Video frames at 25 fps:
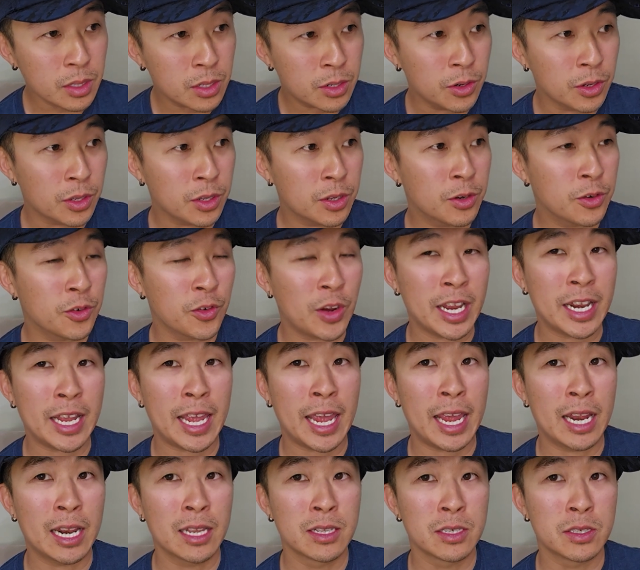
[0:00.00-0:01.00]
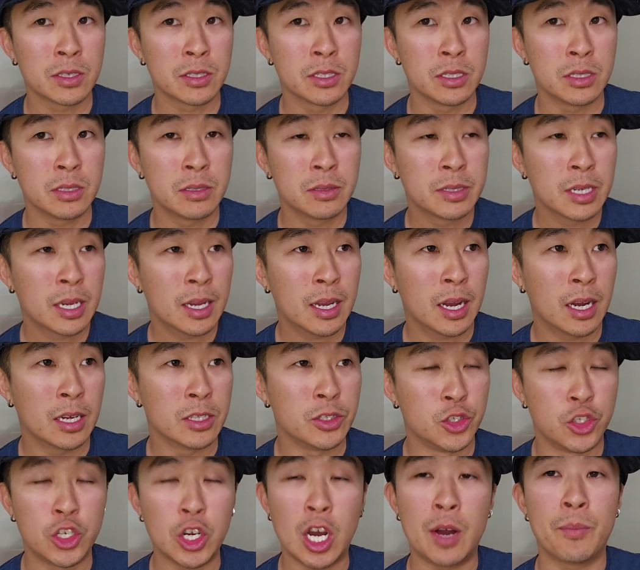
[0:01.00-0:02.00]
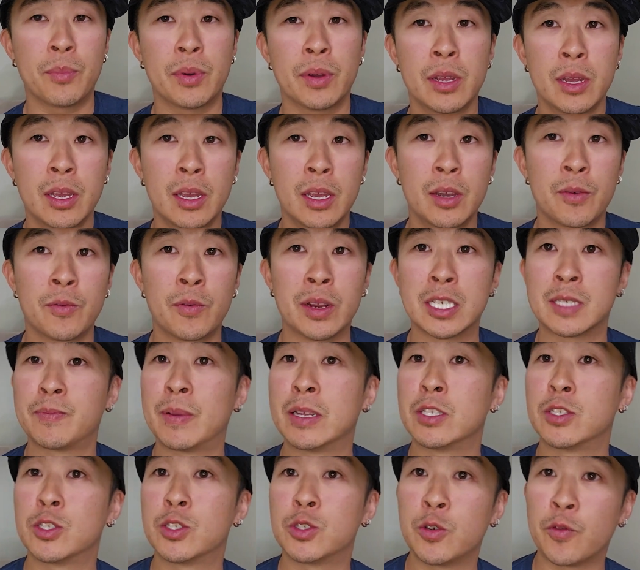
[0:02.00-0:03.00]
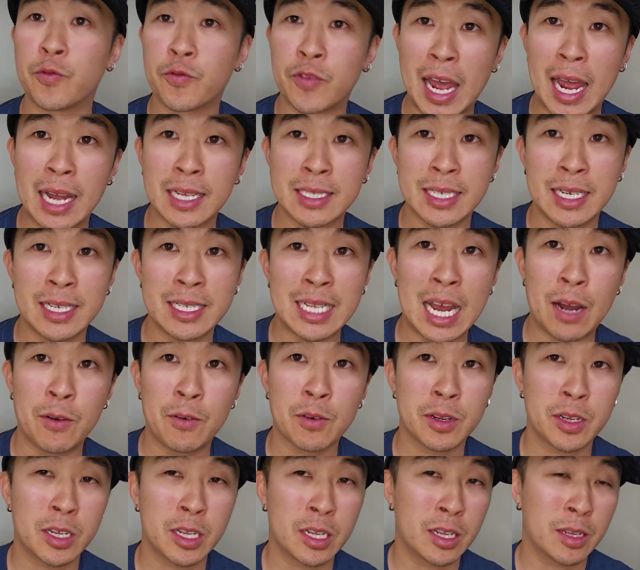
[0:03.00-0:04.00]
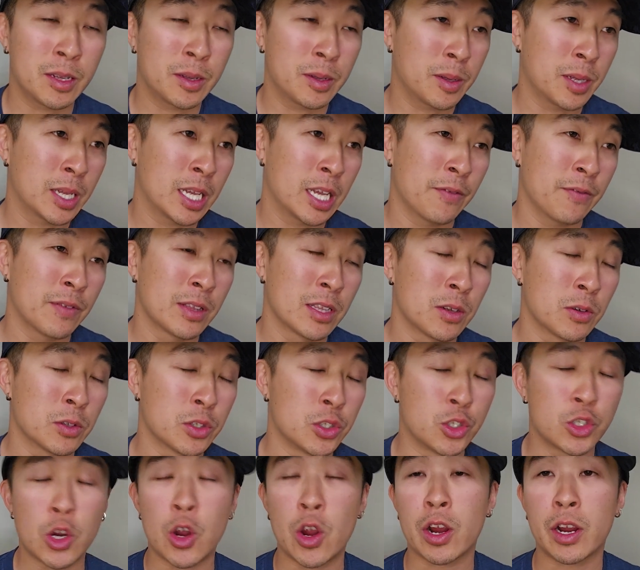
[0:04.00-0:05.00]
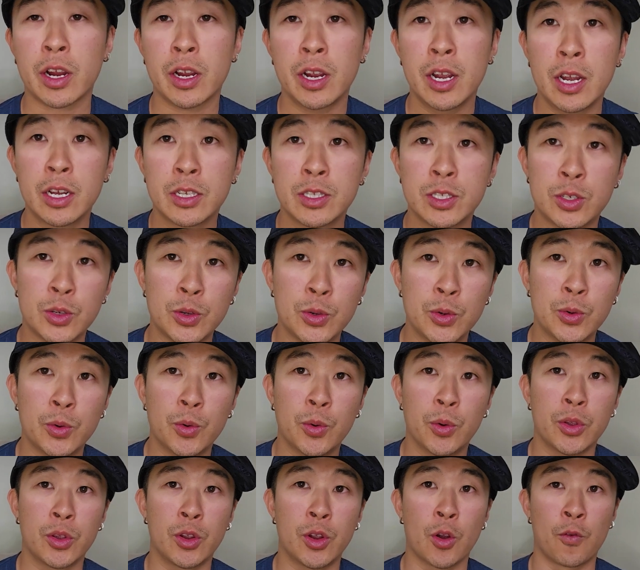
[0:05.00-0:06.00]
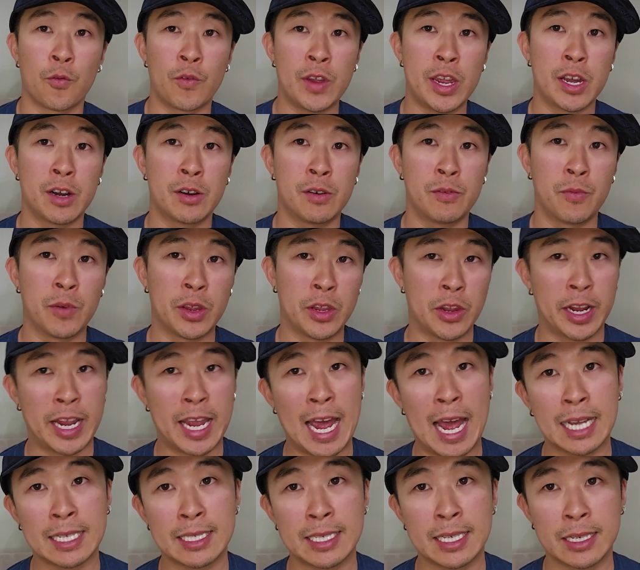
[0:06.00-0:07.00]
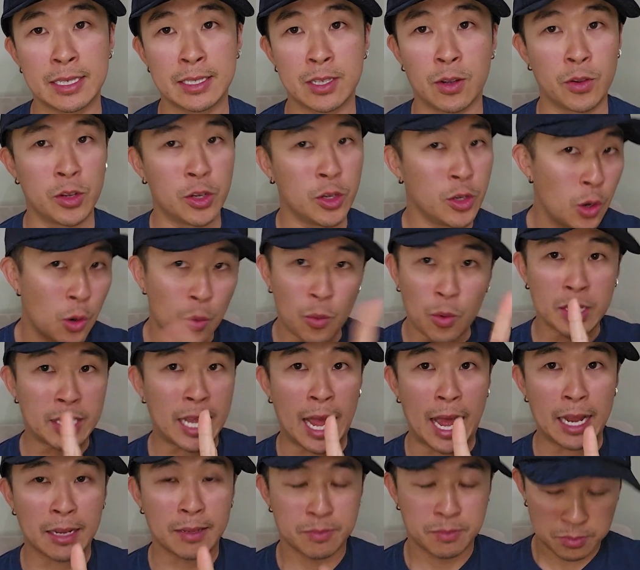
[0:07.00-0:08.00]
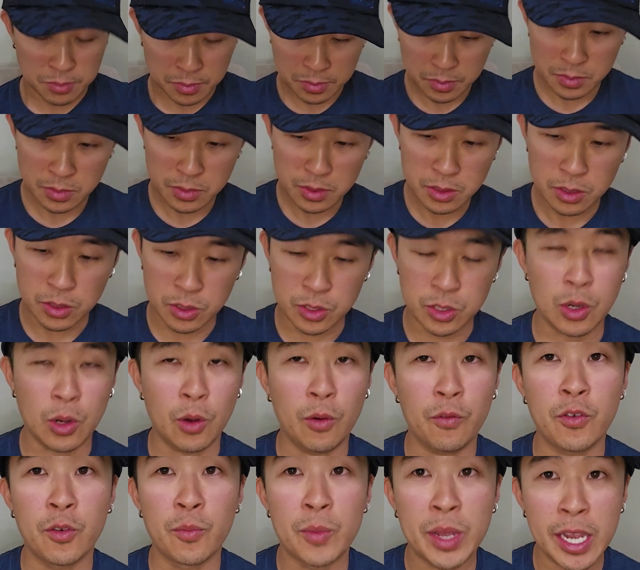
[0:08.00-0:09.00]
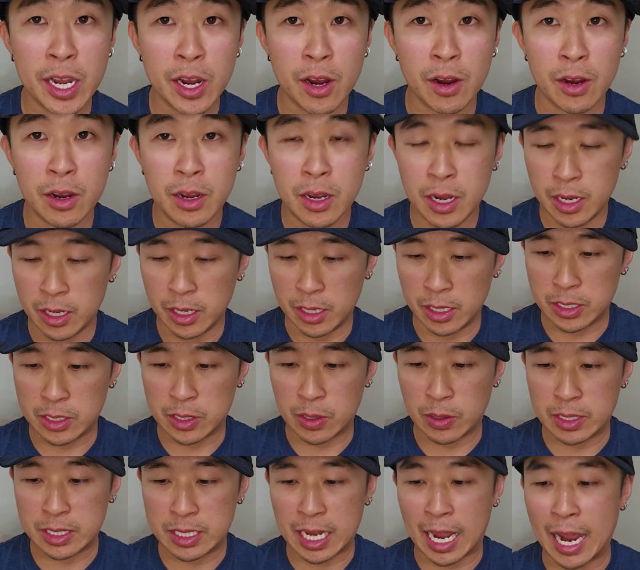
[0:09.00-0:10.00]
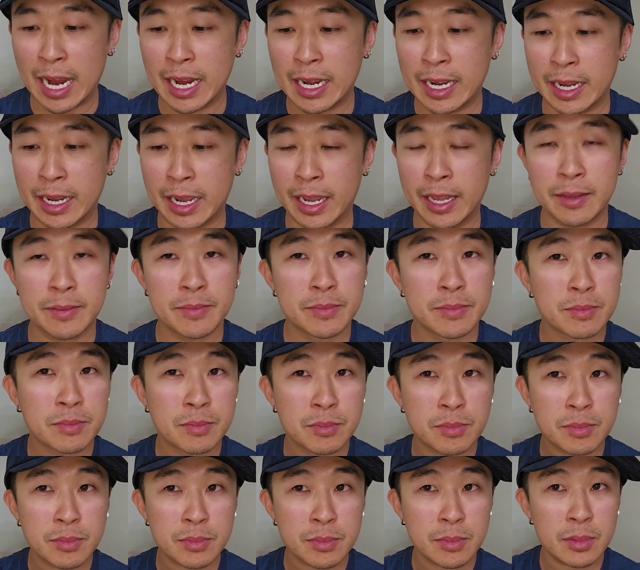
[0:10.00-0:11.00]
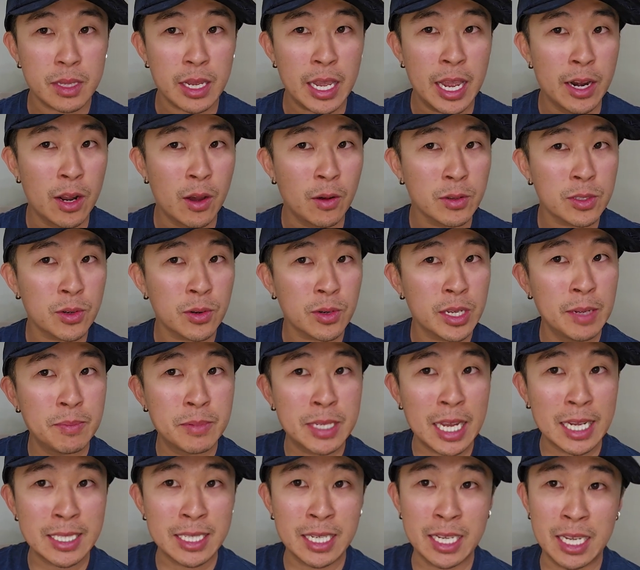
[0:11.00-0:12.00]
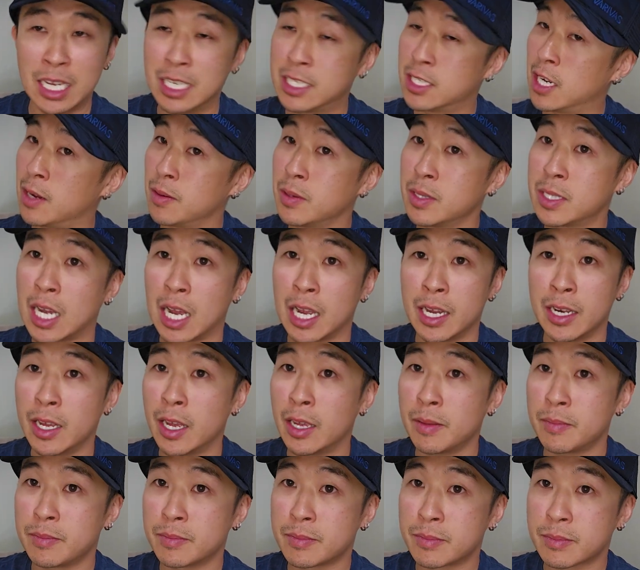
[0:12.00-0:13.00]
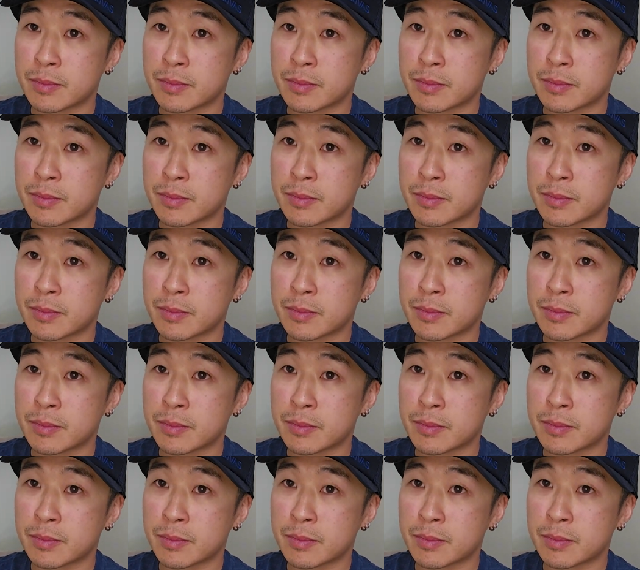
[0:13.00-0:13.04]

could create a little jump when it spins too fast, and that will give a little jerk to your reel when you're casting. So you don't want that. So from here, you start tightening it, and also keep testing each time you tighten it.